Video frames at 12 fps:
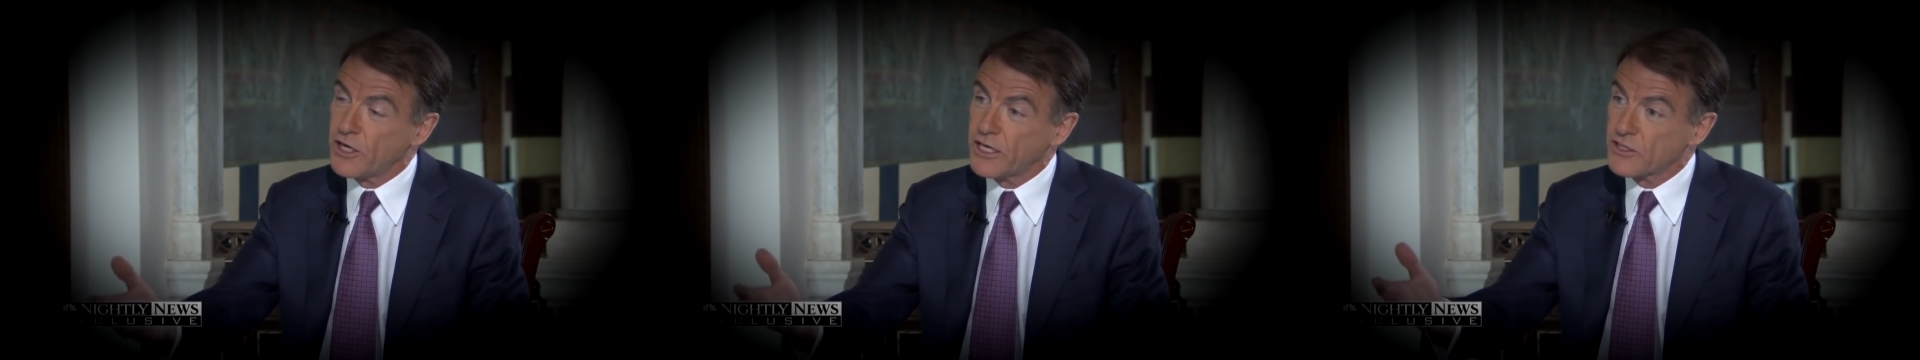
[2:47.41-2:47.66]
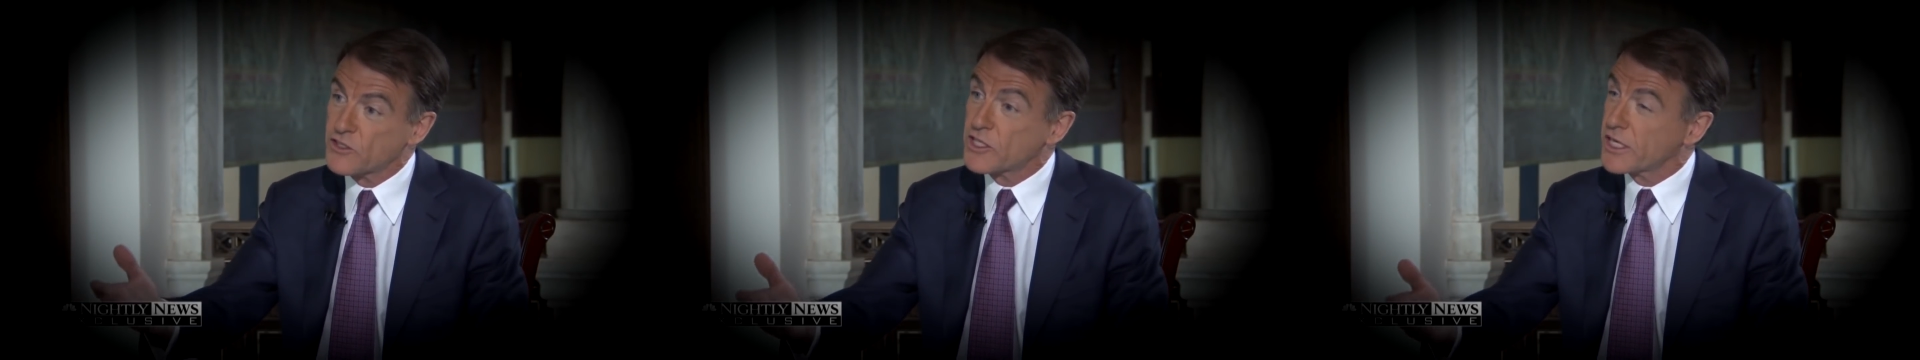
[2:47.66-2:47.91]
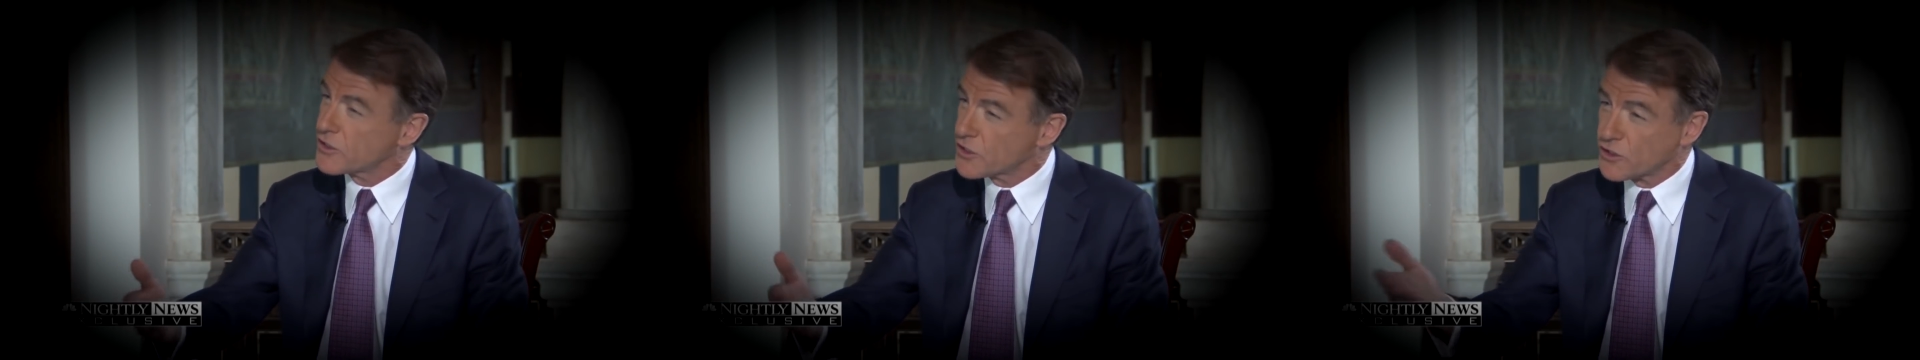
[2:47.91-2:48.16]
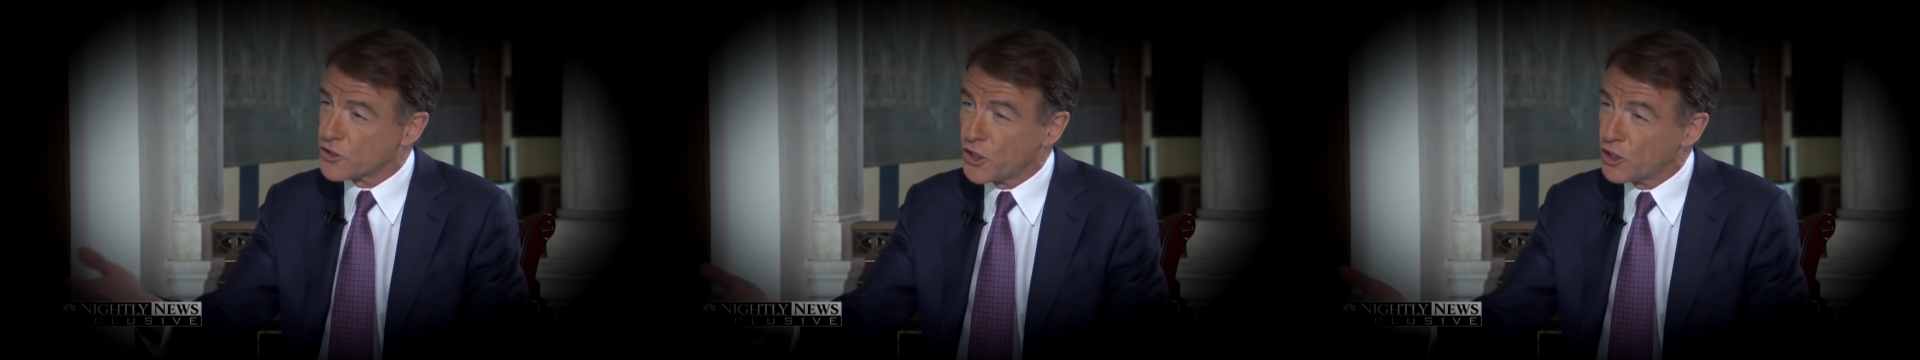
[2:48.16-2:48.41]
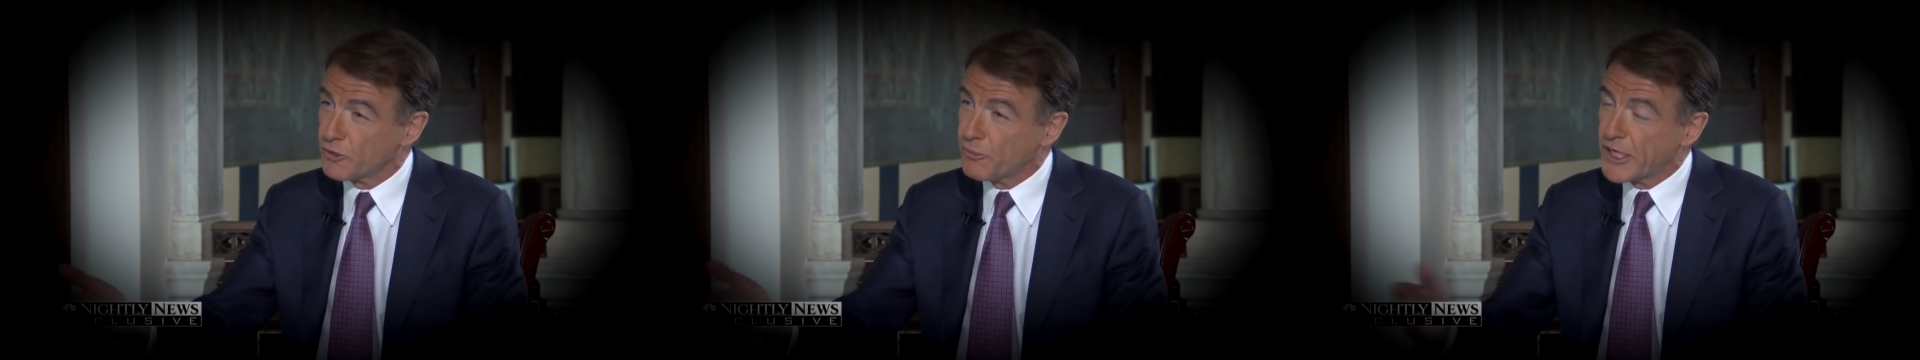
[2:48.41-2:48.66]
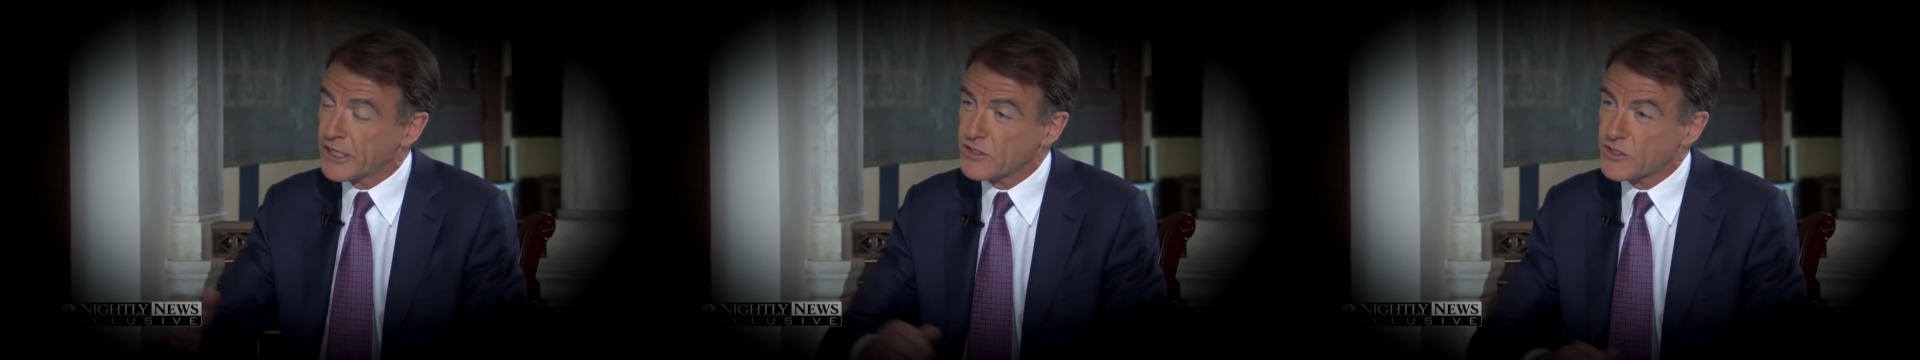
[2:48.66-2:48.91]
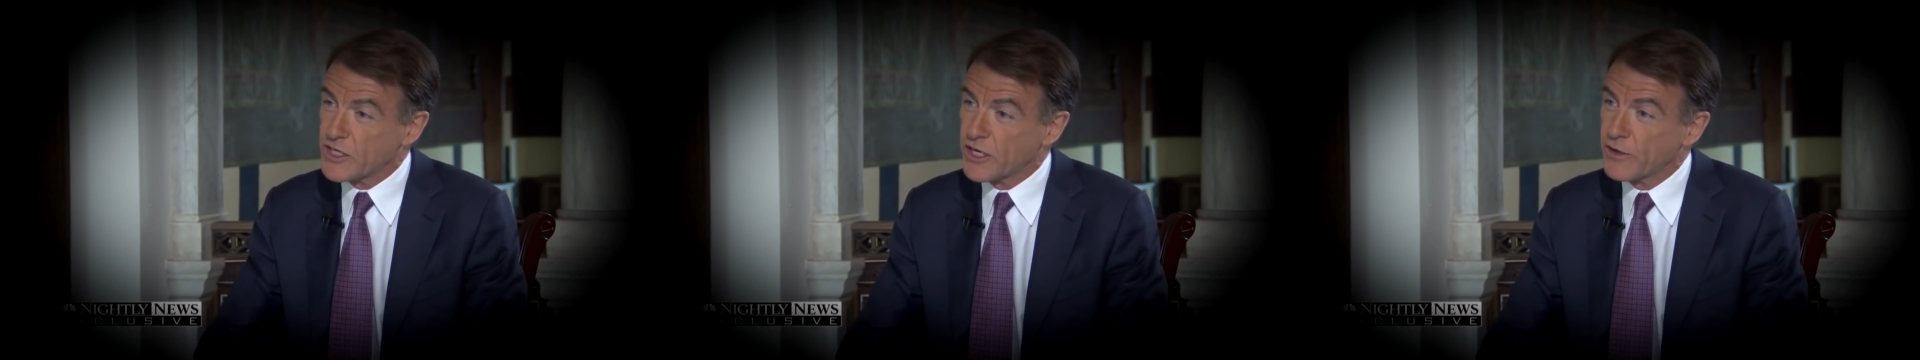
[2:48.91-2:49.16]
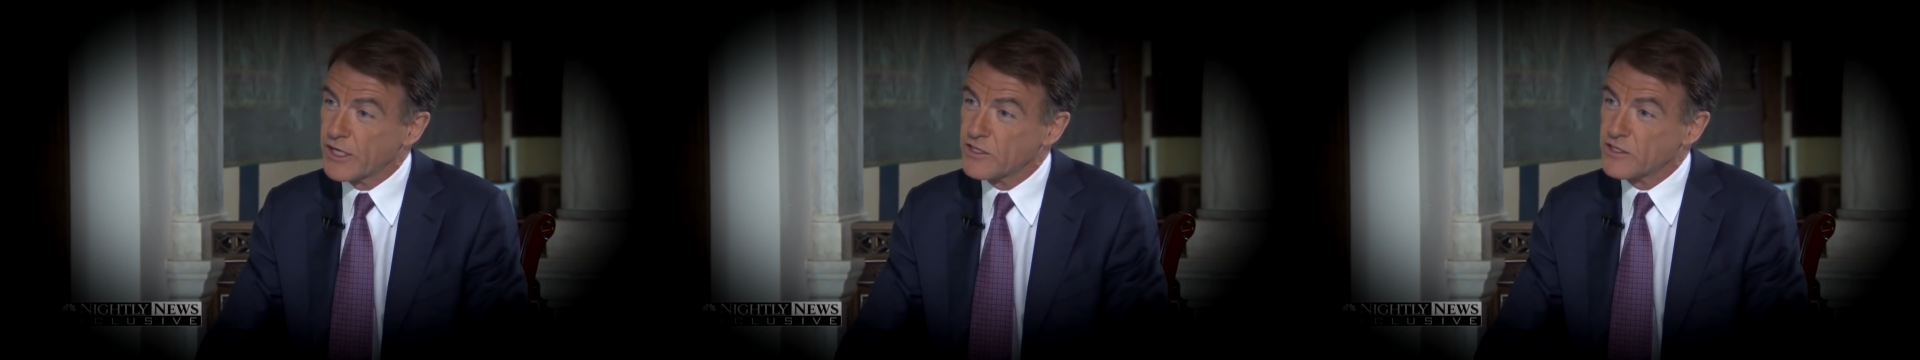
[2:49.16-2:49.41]
United States is not being
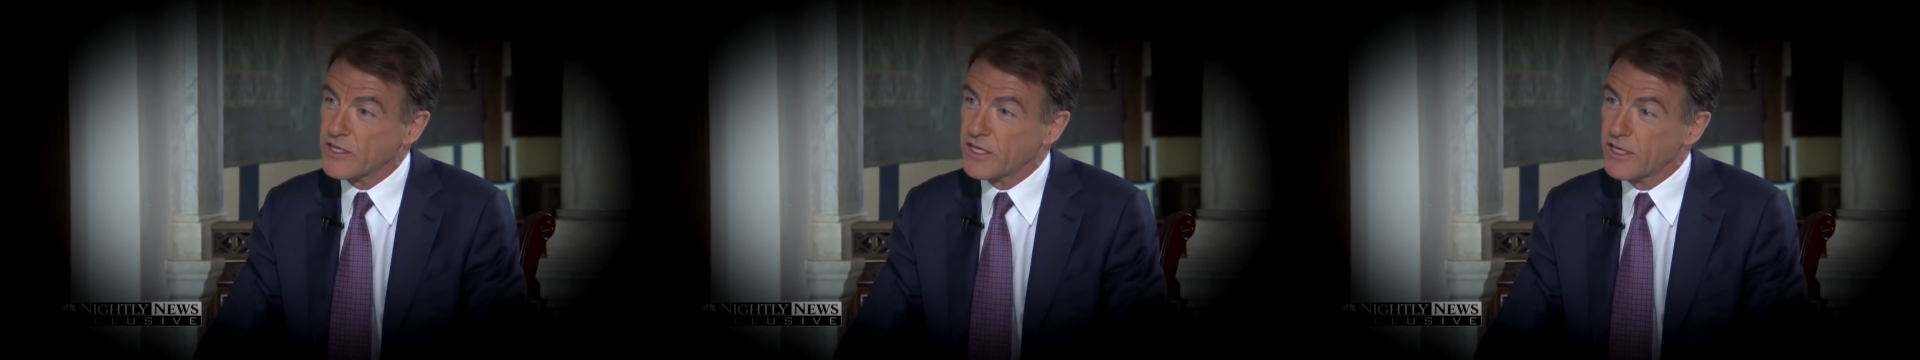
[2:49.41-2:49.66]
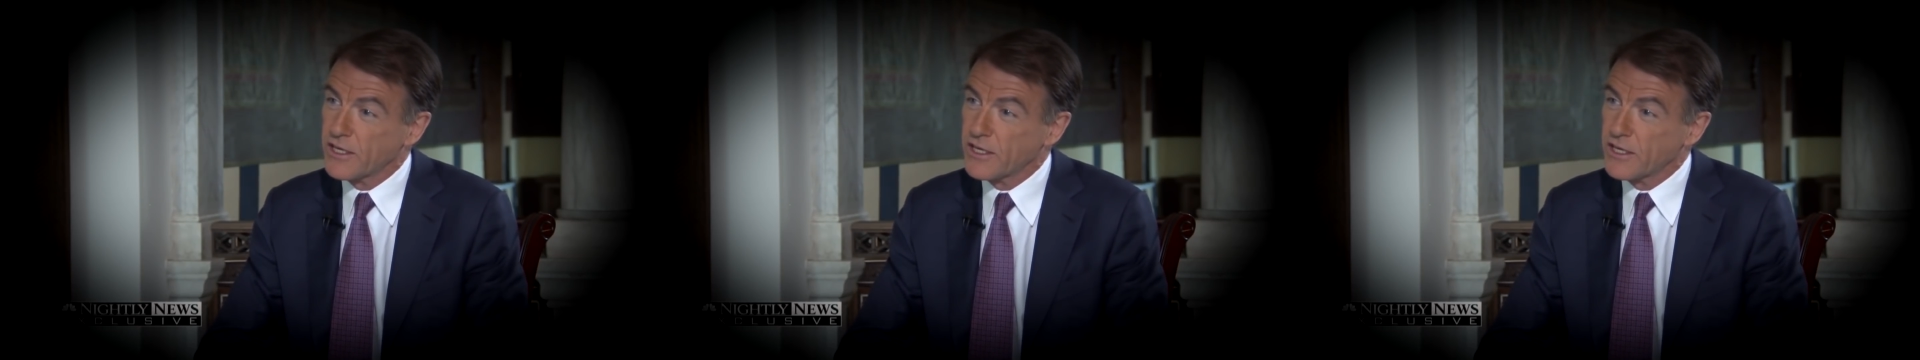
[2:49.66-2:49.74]
serious?